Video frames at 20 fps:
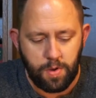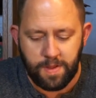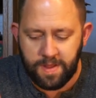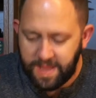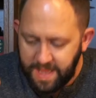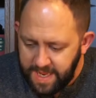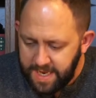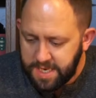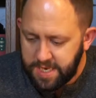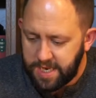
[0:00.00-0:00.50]

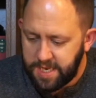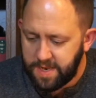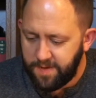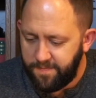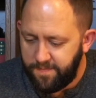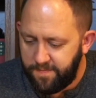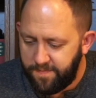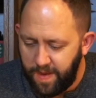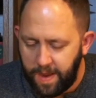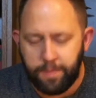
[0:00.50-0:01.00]
this is a
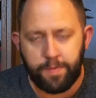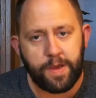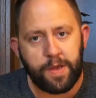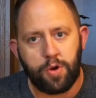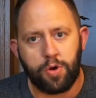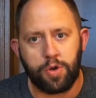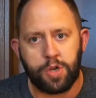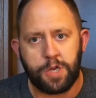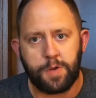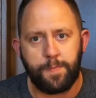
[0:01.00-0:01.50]
very
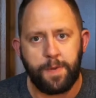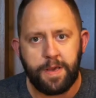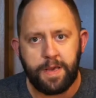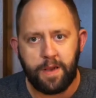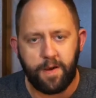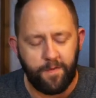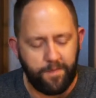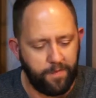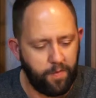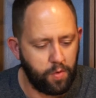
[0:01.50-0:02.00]
good
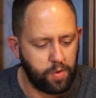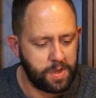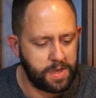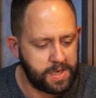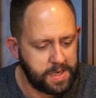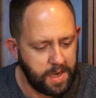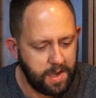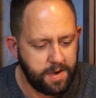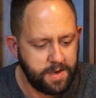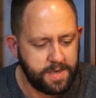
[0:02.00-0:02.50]
speaker for the
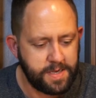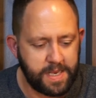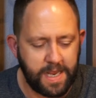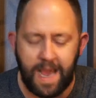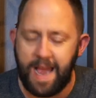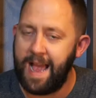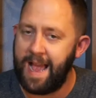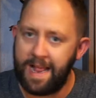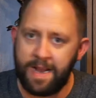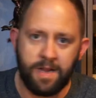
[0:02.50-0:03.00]

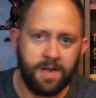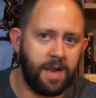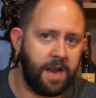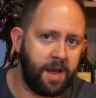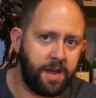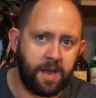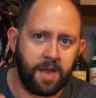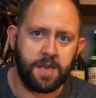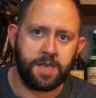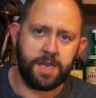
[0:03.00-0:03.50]
size. And
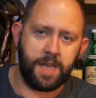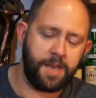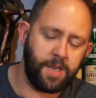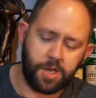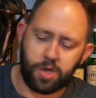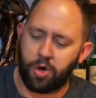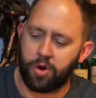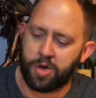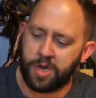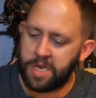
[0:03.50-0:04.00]
like I said,
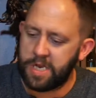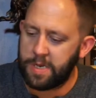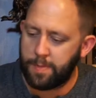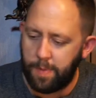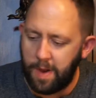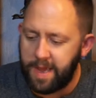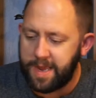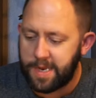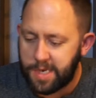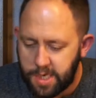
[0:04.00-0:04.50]
it's got a
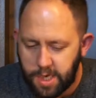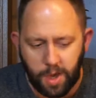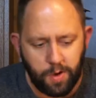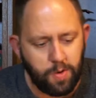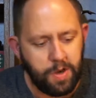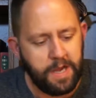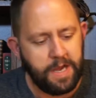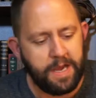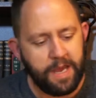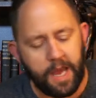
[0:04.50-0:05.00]
display.
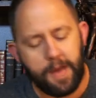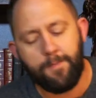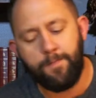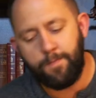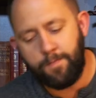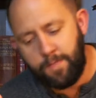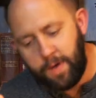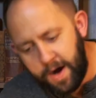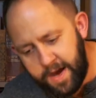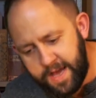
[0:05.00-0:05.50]
So in
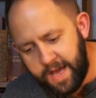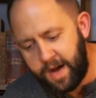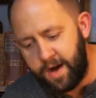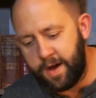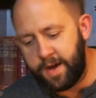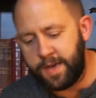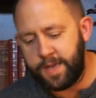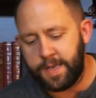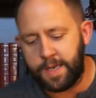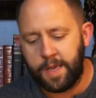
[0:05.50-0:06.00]
my
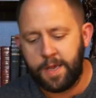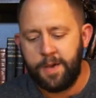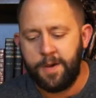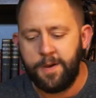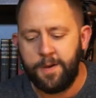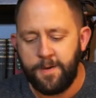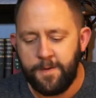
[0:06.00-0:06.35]
eyes,